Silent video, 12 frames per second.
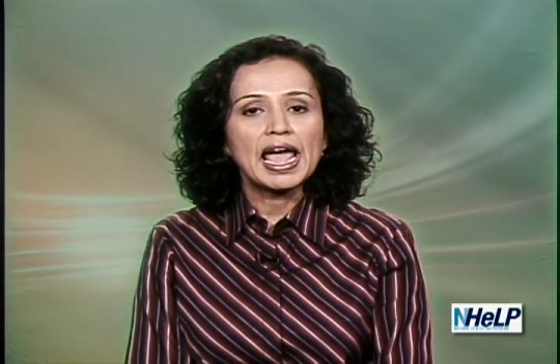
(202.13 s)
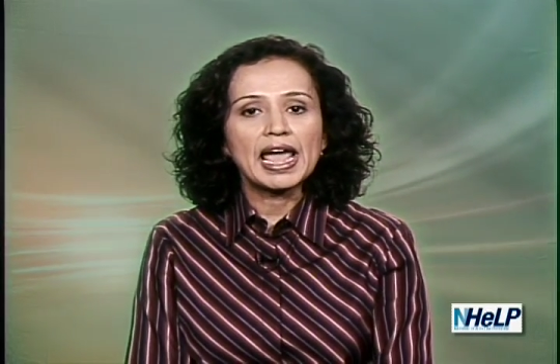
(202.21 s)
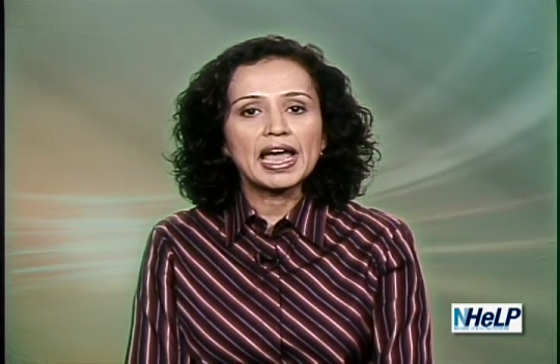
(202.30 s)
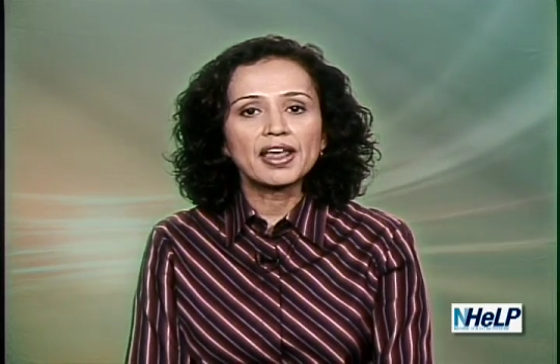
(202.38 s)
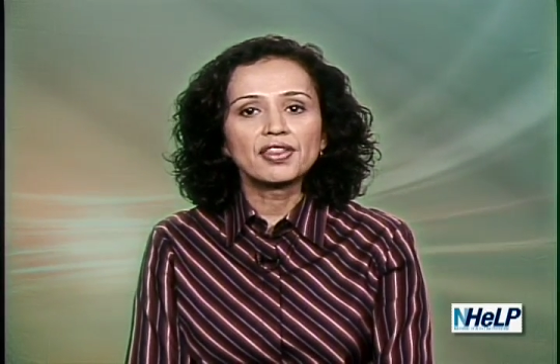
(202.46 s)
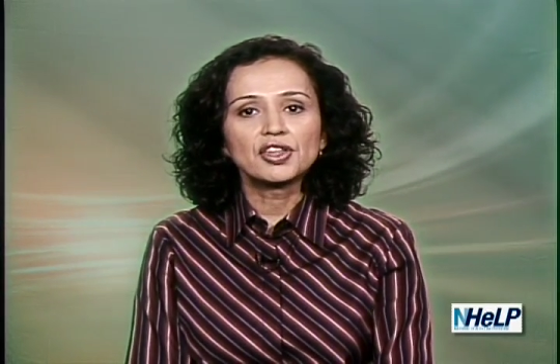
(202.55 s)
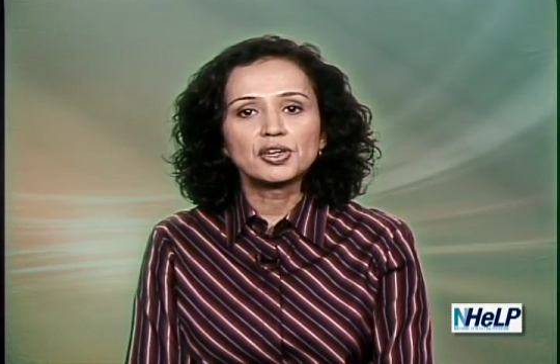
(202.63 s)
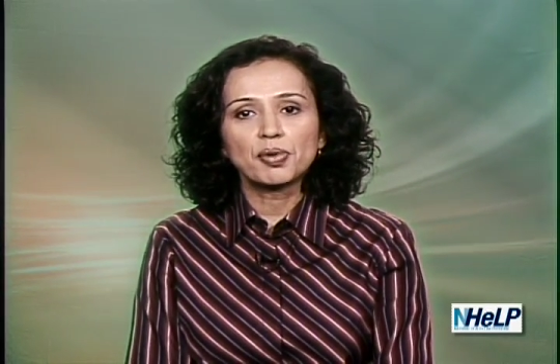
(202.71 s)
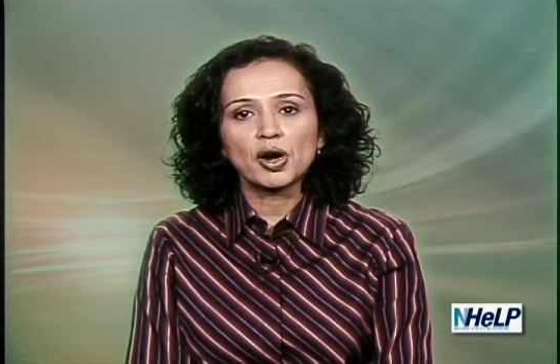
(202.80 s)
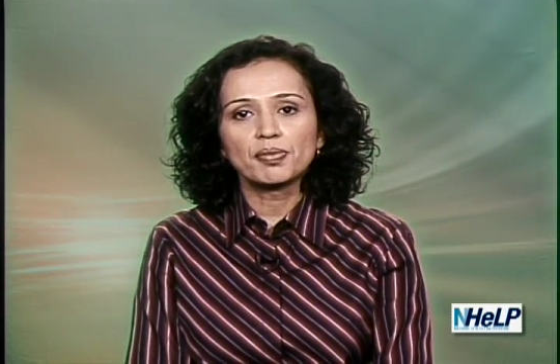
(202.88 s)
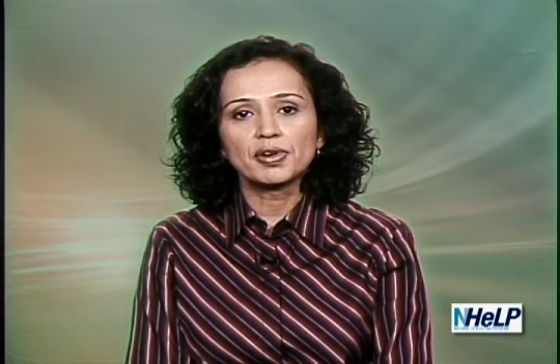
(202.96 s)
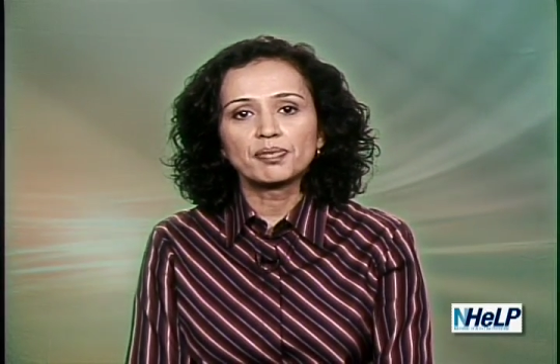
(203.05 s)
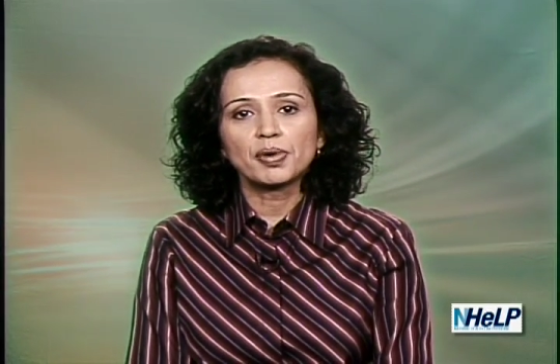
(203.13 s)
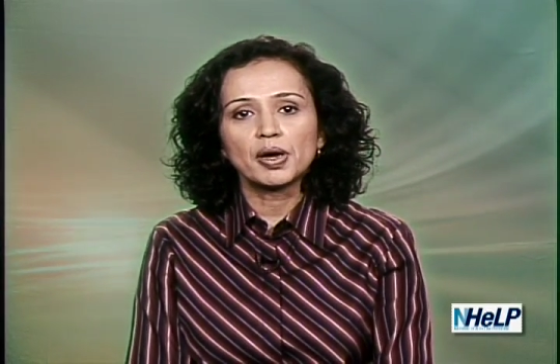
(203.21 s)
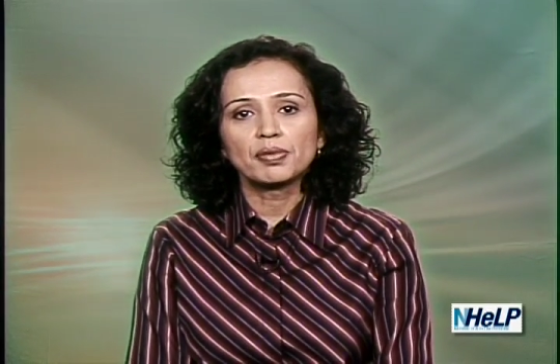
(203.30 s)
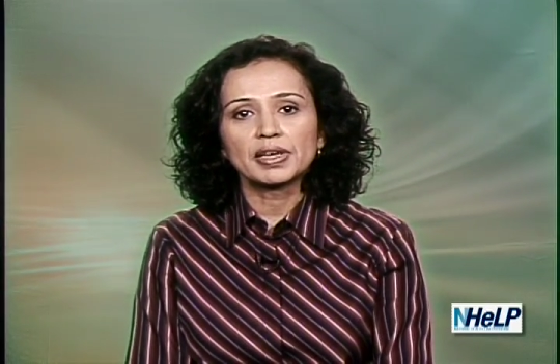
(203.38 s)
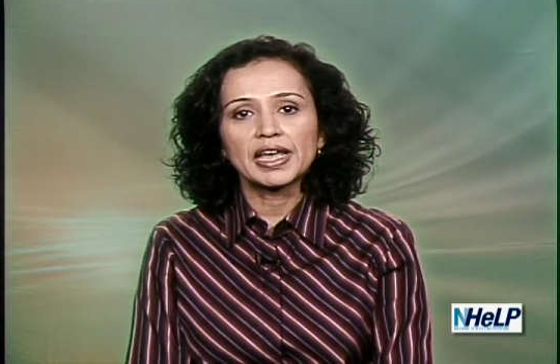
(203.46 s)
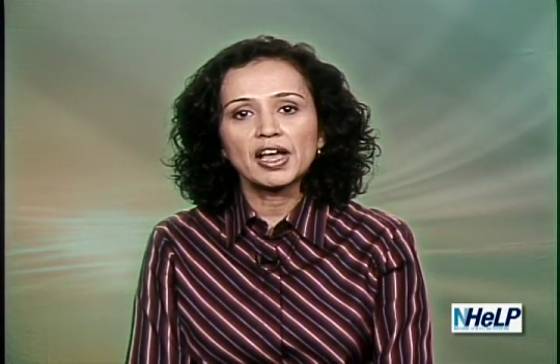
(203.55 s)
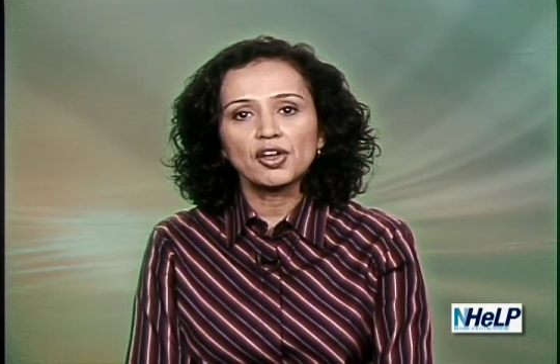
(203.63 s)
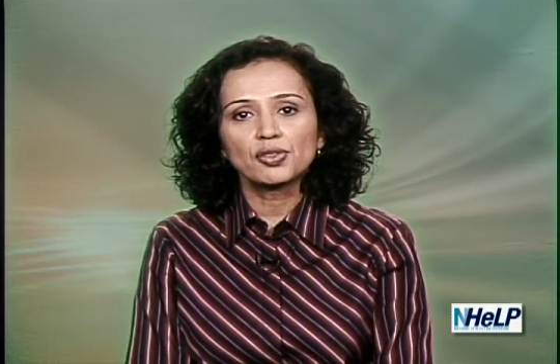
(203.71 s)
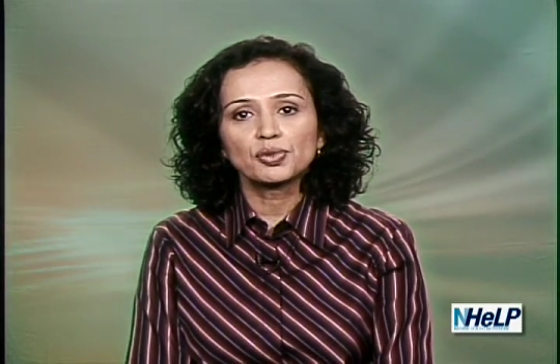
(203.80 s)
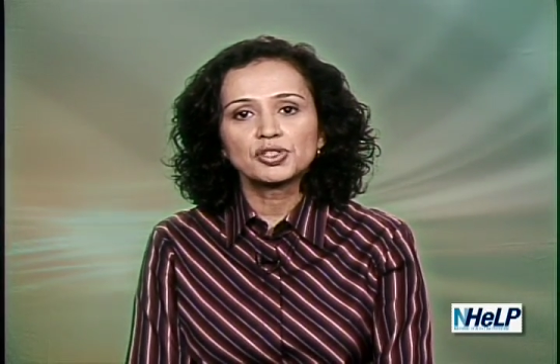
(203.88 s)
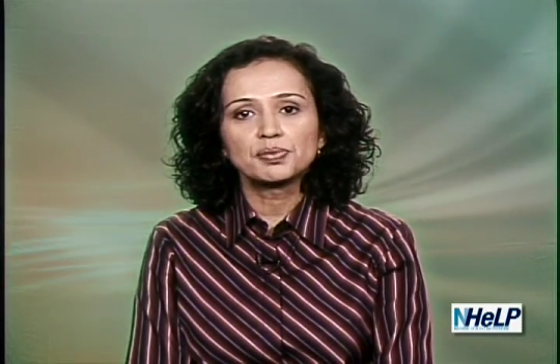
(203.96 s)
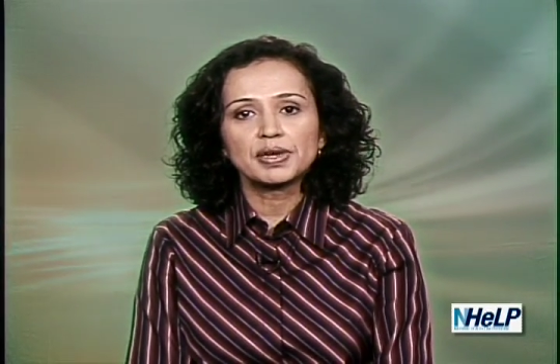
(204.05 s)
and the Department of Public Health,
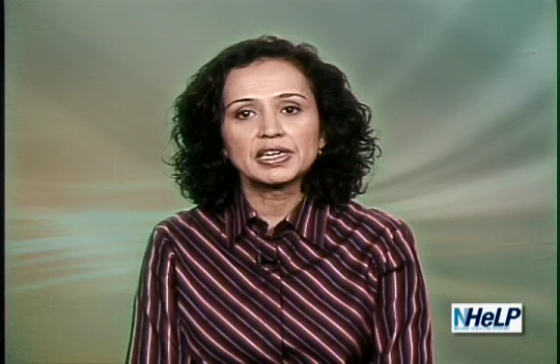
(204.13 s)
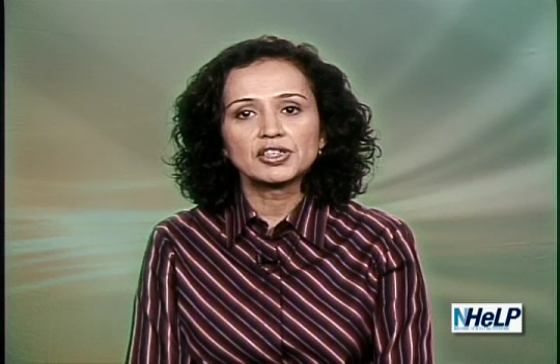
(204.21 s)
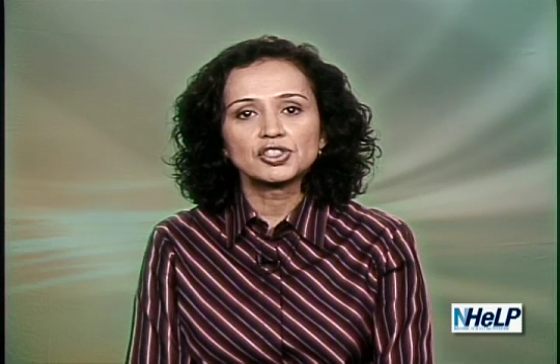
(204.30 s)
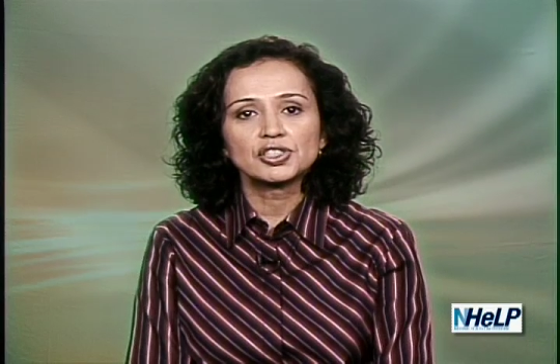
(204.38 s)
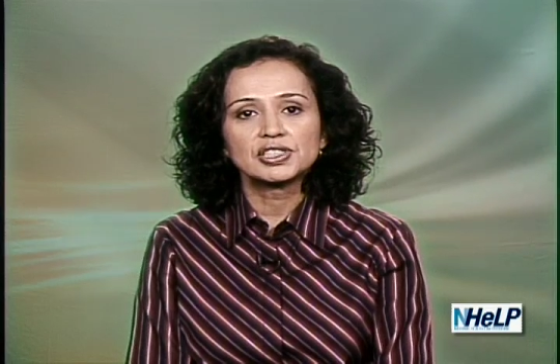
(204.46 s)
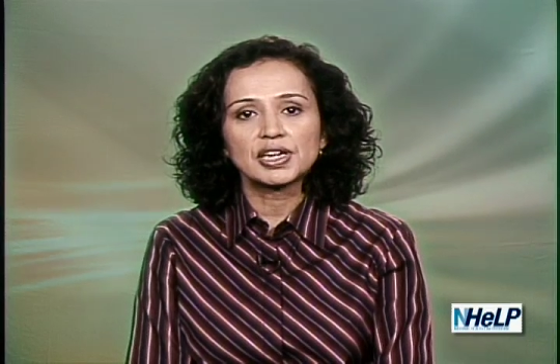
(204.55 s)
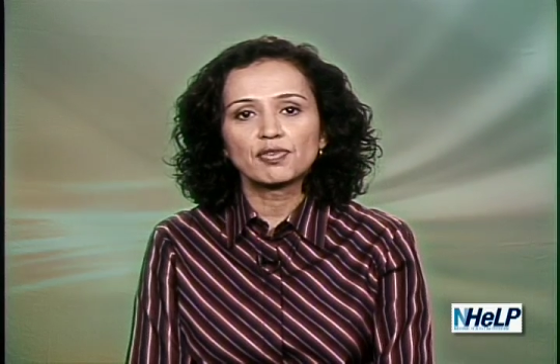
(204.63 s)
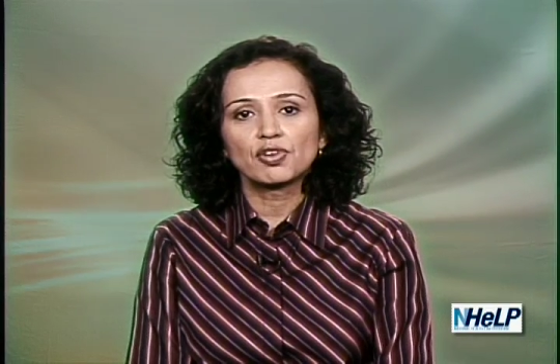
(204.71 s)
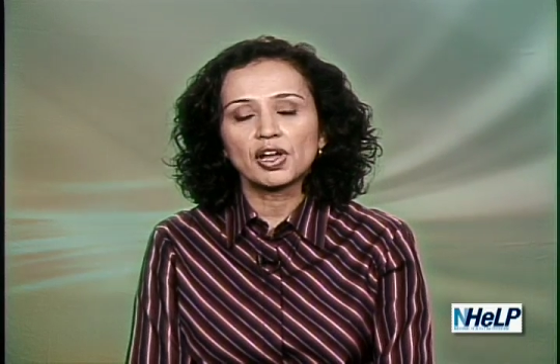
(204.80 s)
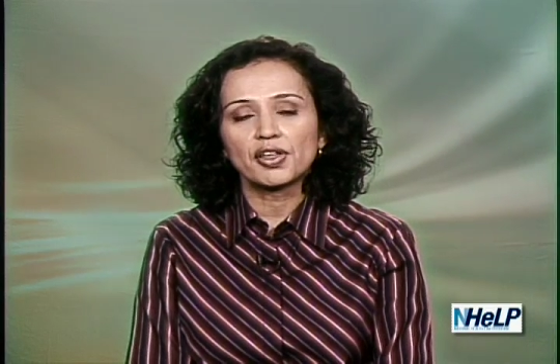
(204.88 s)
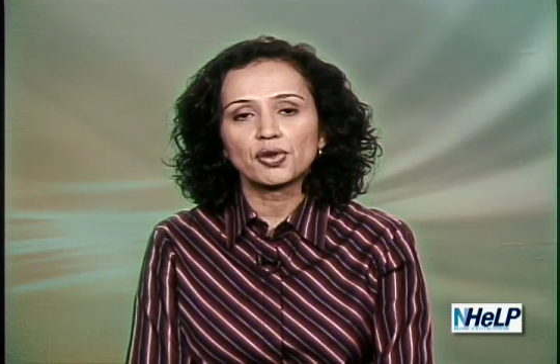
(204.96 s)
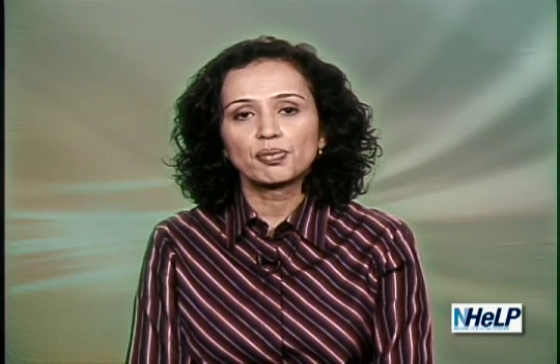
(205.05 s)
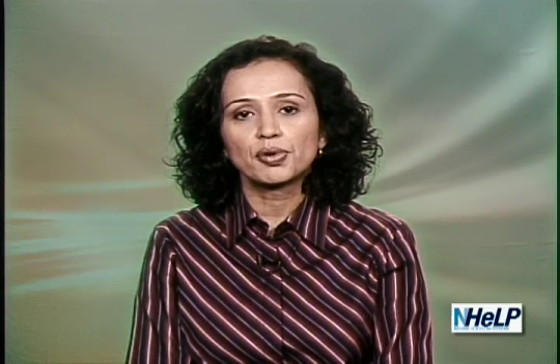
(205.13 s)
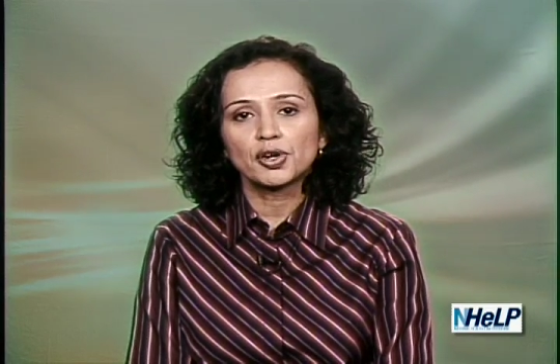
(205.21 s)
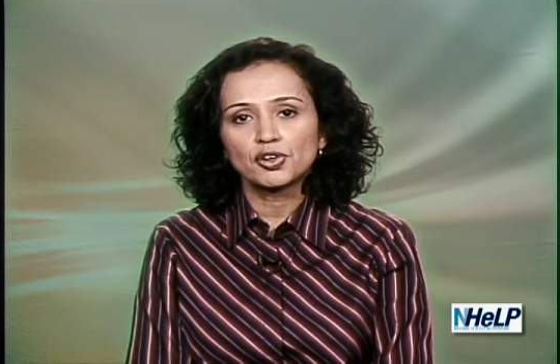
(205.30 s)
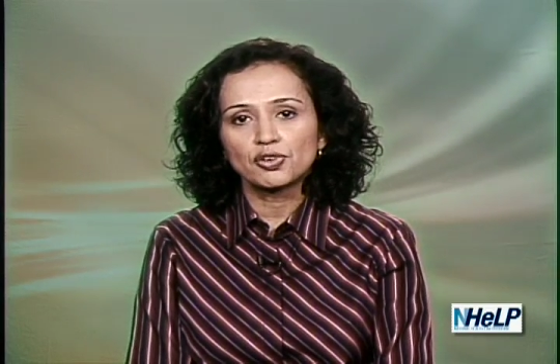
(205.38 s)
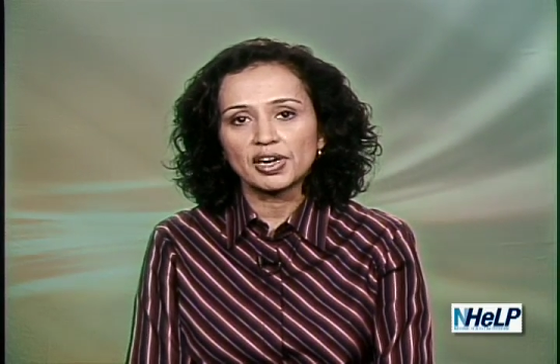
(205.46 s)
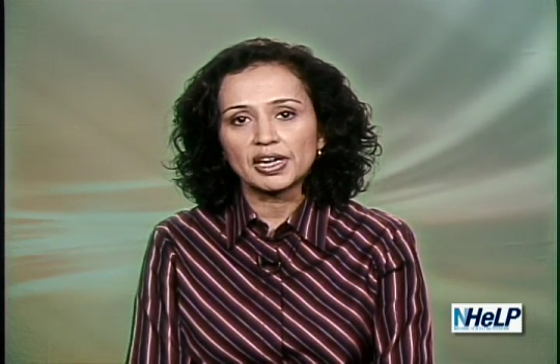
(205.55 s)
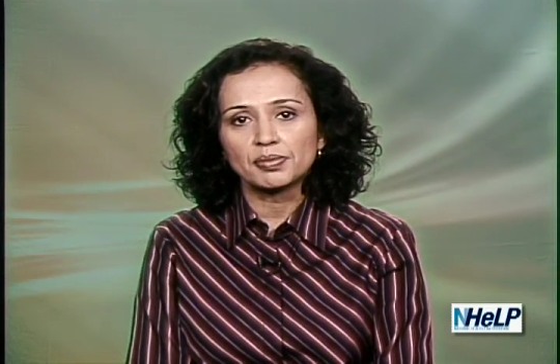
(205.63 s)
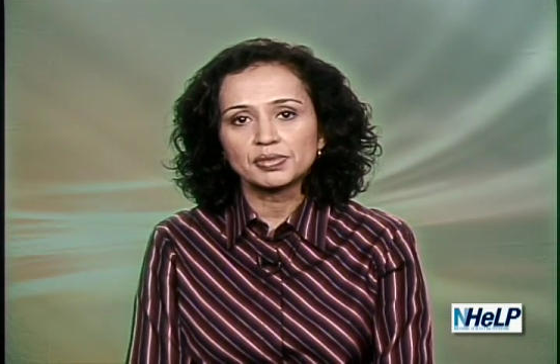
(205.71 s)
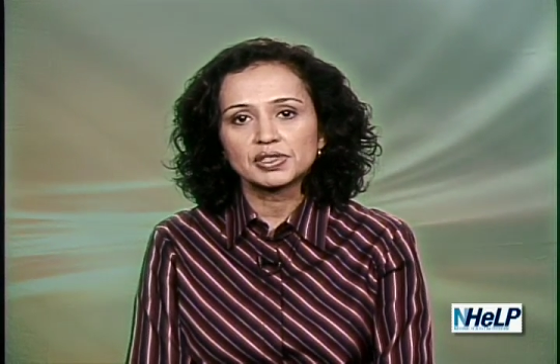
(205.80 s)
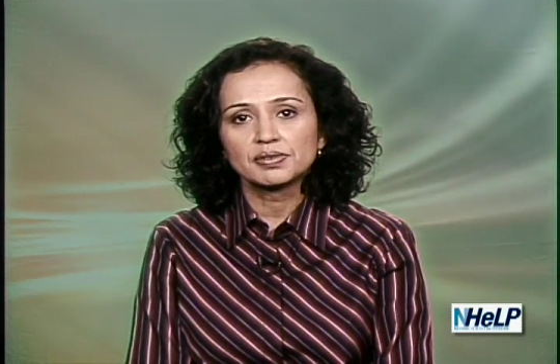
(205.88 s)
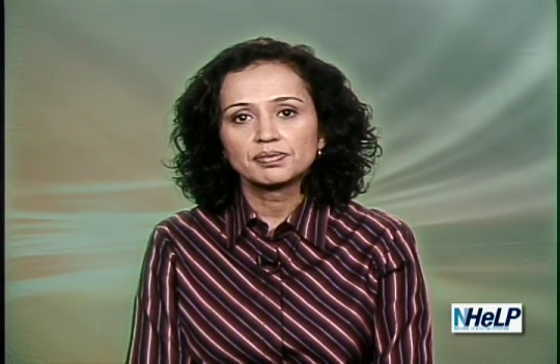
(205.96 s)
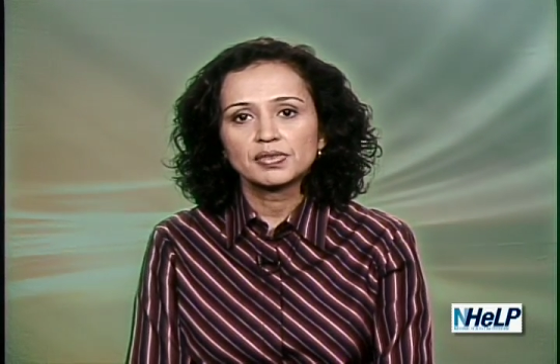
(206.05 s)
which manages several other programs.